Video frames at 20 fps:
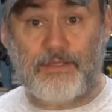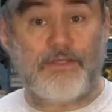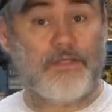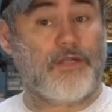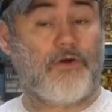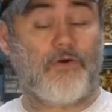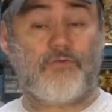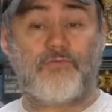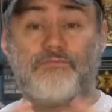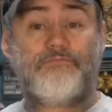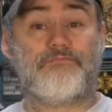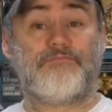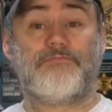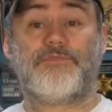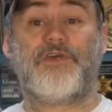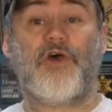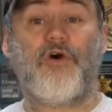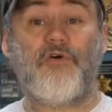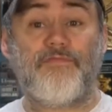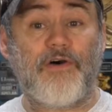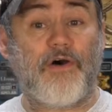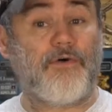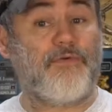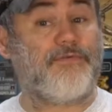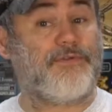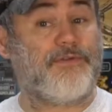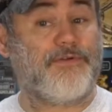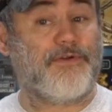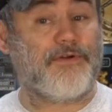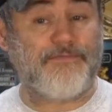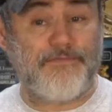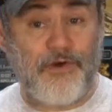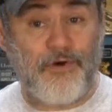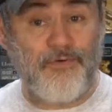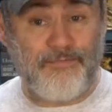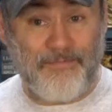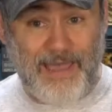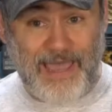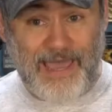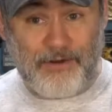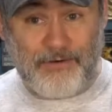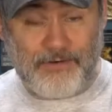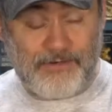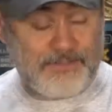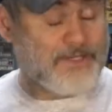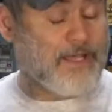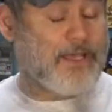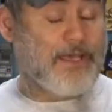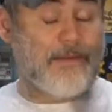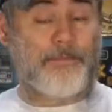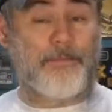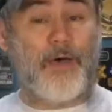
Go vote, your vote matters,